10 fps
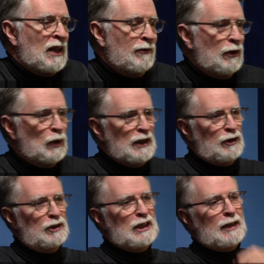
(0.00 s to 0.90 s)
If I went
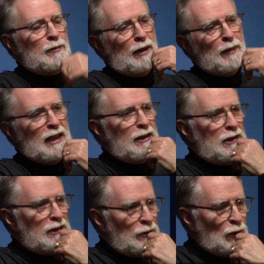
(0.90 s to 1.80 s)
to check my
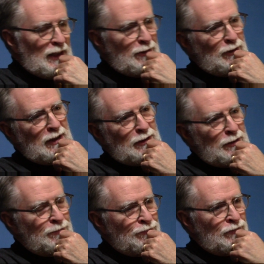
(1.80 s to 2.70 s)
mail in
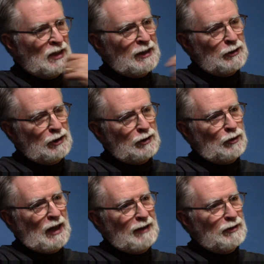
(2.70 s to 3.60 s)
Wakefield, I could just
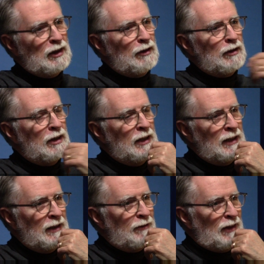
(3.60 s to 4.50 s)
drive another
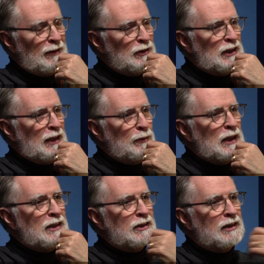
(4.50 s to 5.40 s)
5 or 10
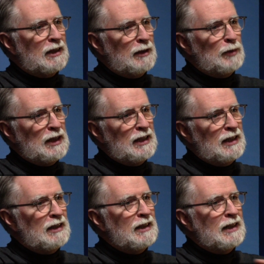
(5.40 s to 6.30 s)
minutes and I'd be at
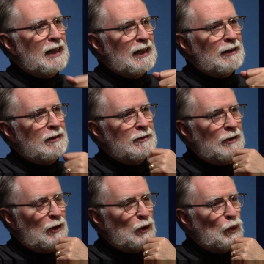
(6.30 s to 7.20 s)
Indian Head
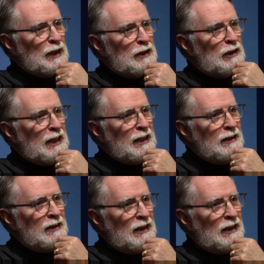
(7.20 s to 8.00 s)
on a weekday.